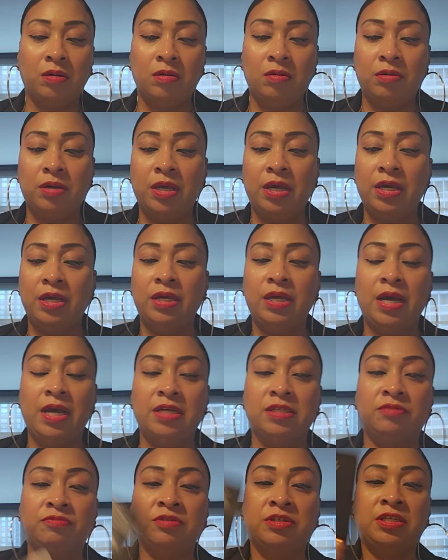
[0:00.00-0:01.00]
okay
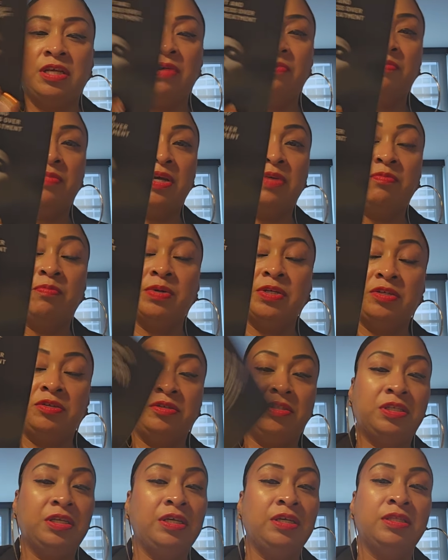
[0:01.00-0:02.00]
yes resentment but
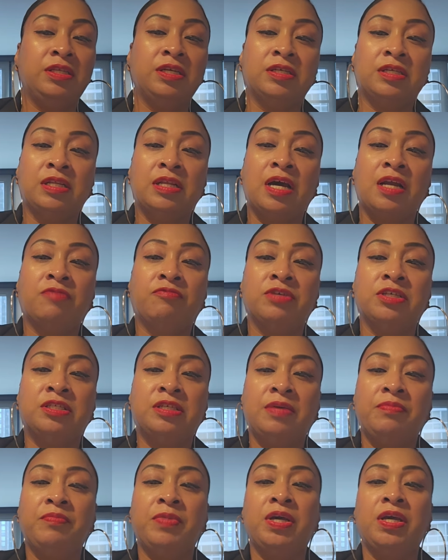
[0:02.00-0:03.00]
you see there's a lot of
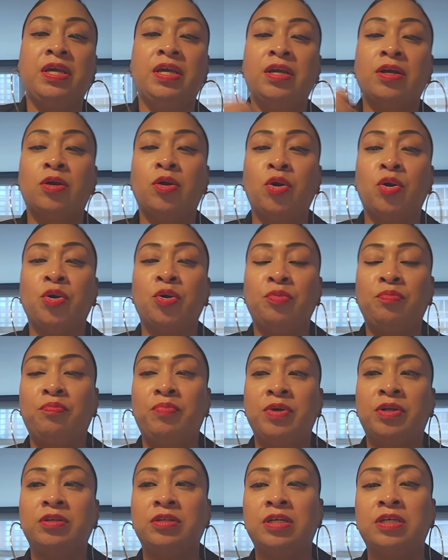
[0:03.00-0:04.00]
resentment here hurt
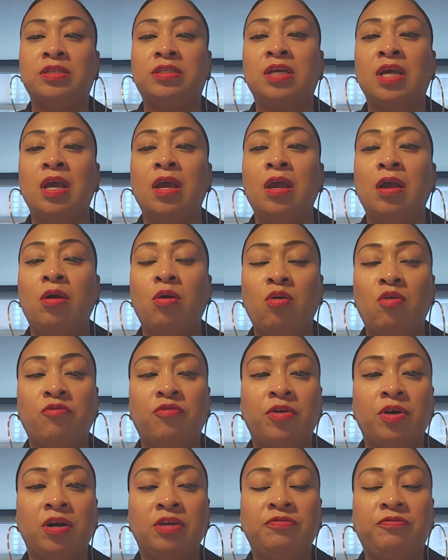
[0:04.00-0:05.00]
bitterness
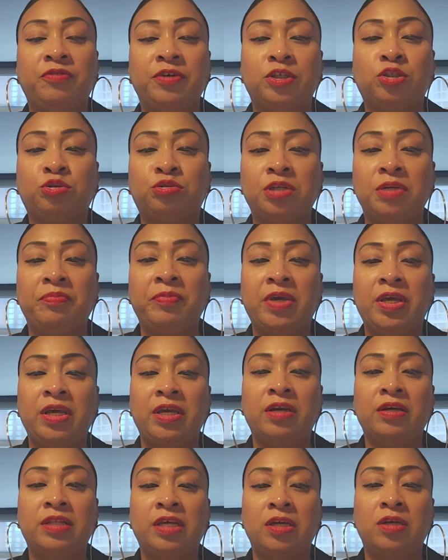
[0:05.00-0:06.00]
over unfair treatment
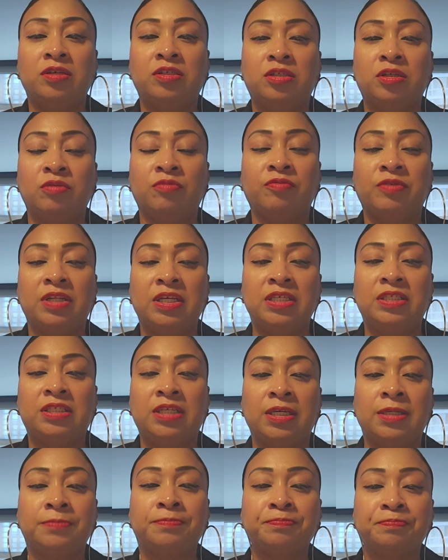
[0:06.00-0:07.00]
here that you're still
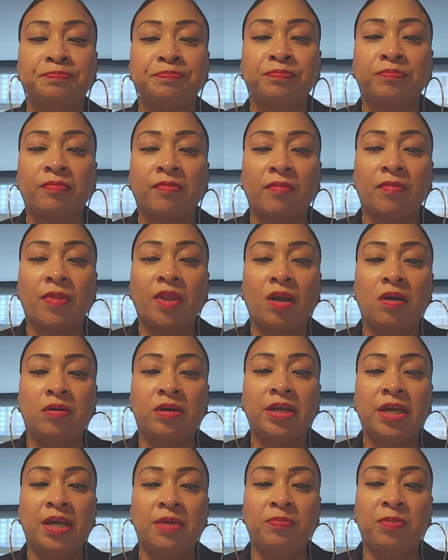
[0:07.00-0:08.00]
releasing
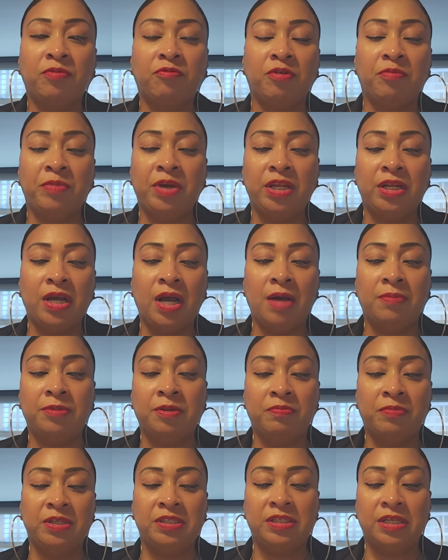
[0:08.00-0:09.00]
okay but remaining
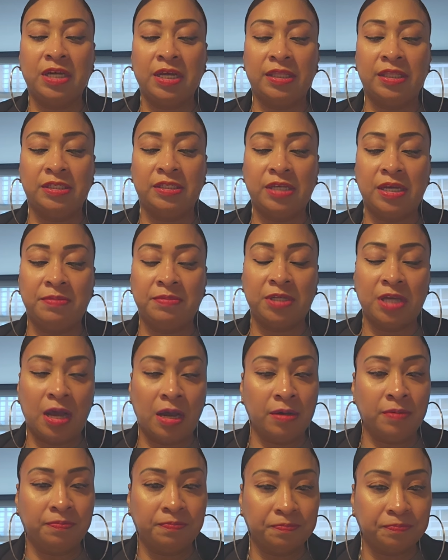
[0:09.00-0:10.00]
optimistic at the same
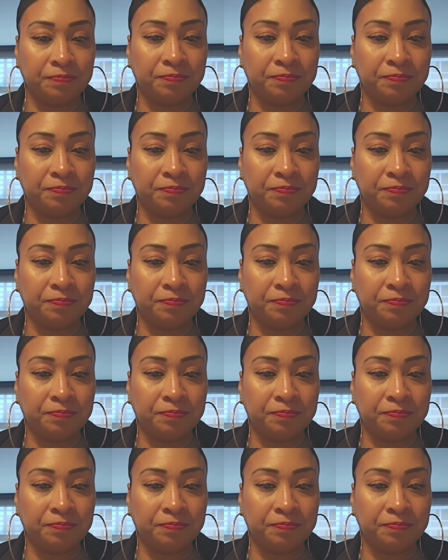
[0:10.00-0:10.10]
time